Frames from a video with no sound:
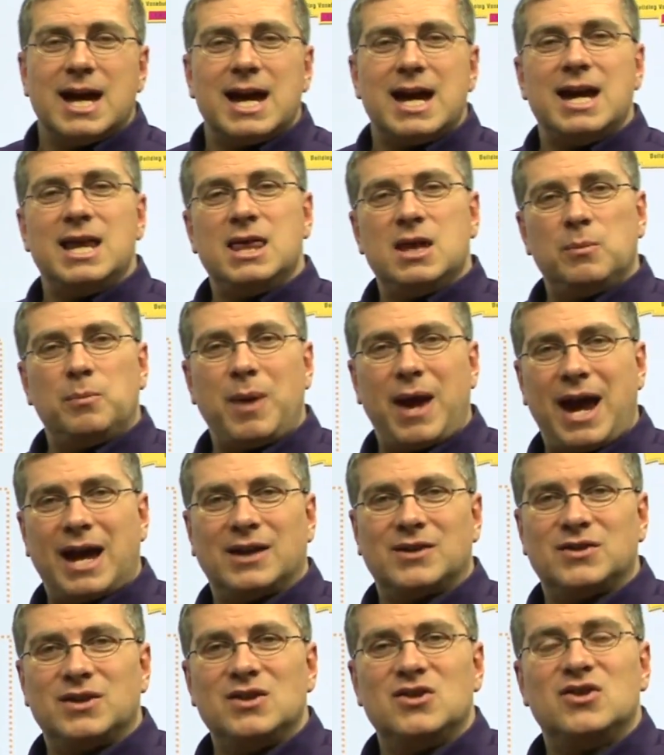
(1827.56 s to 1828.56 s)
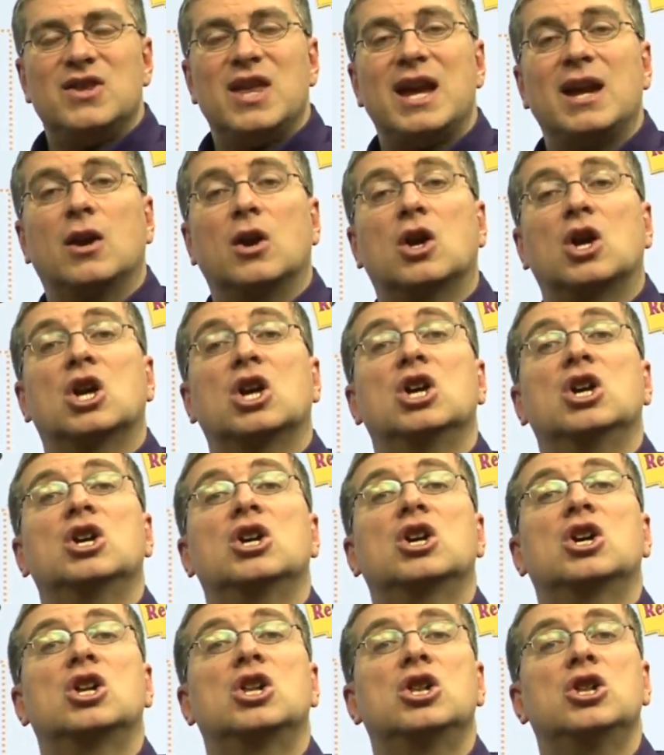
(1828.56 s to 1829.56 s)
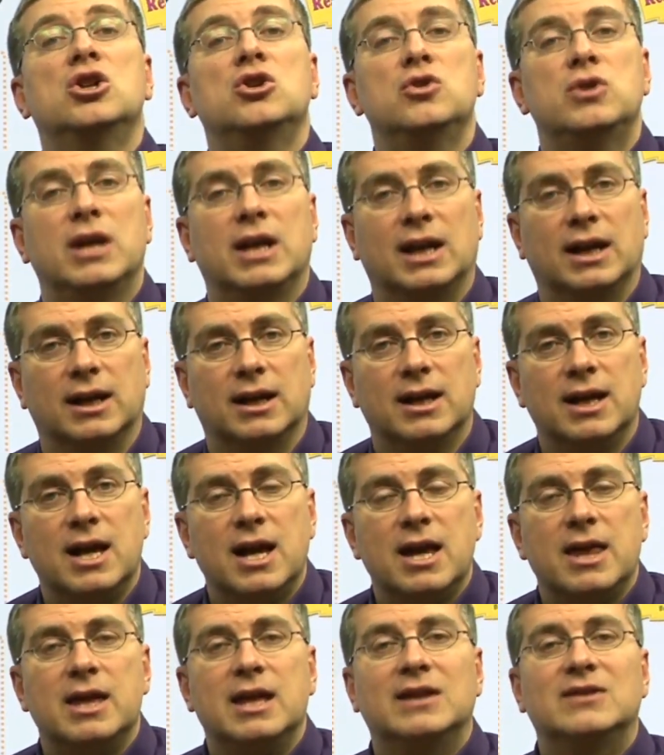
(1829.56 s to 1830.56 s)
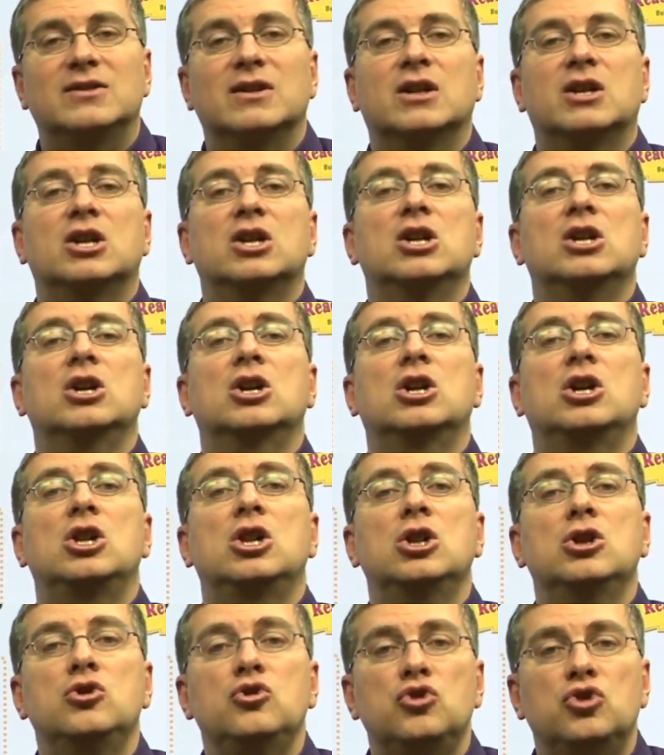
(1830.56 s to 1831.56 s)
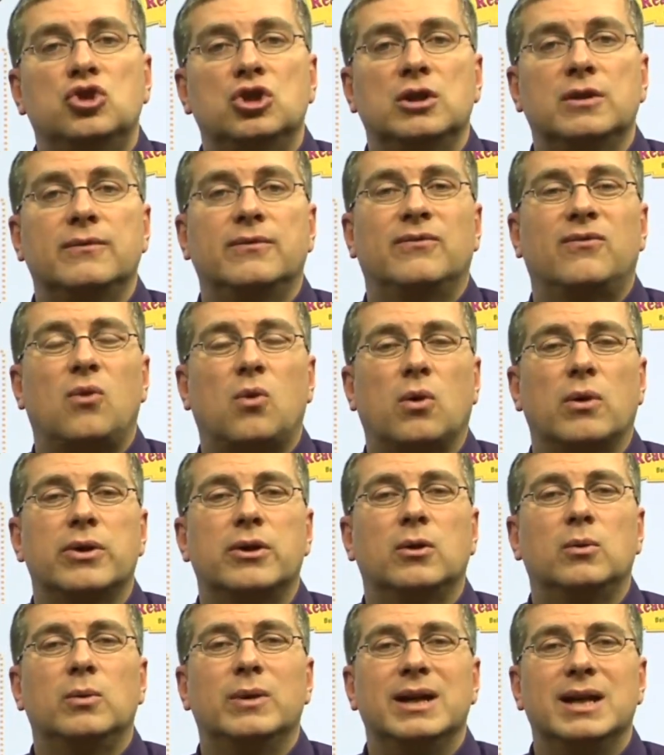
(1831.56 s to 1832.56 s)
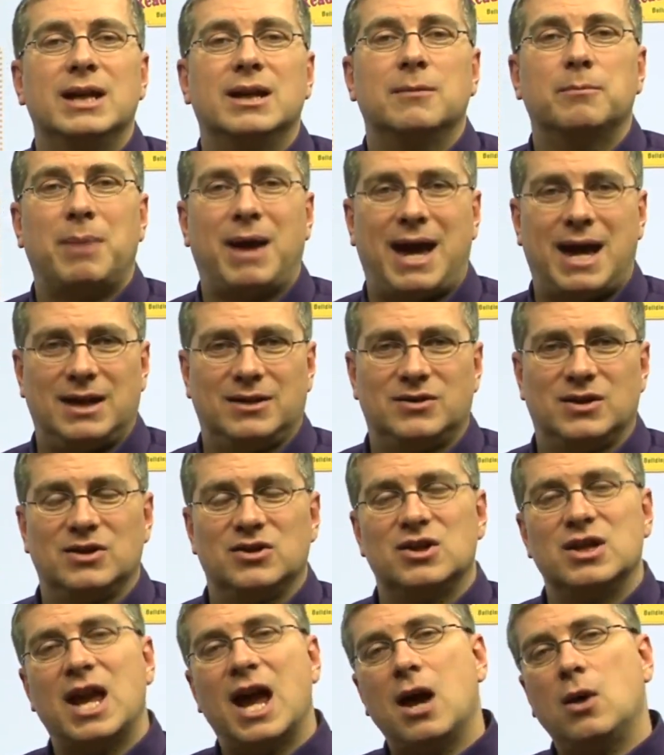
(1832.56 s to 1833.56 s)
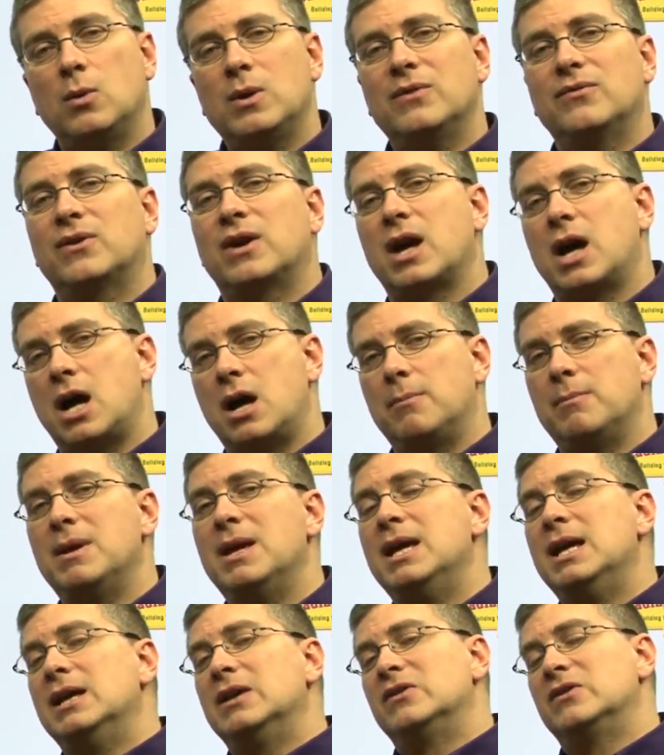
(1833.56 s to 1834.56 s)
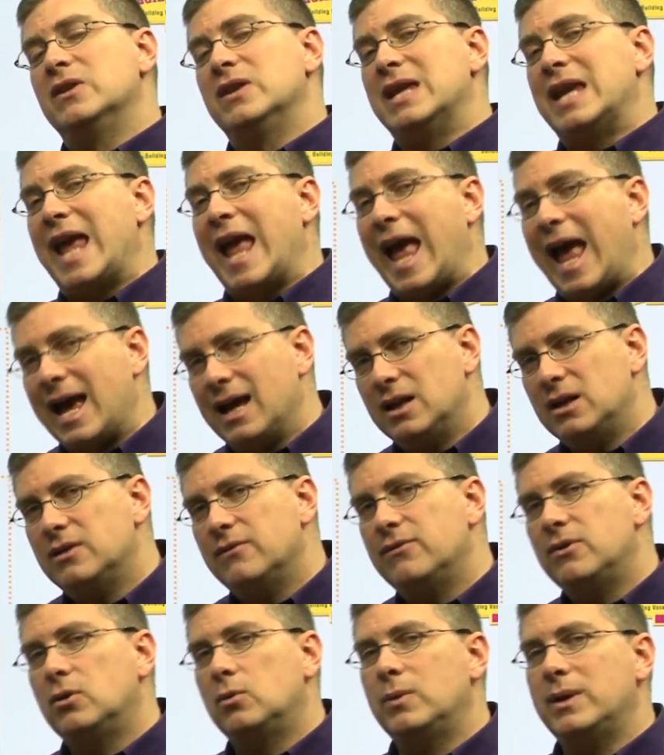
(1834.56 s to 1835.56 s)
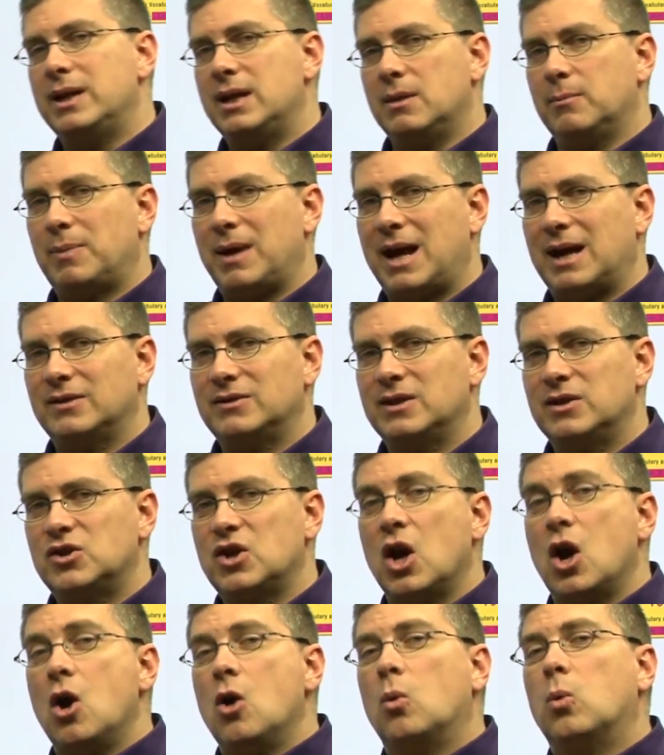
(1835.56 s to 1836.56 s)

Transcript: In the passage, they are concluding. It's a conclusion for the reading passage. Now we've come to the end of the reading passage.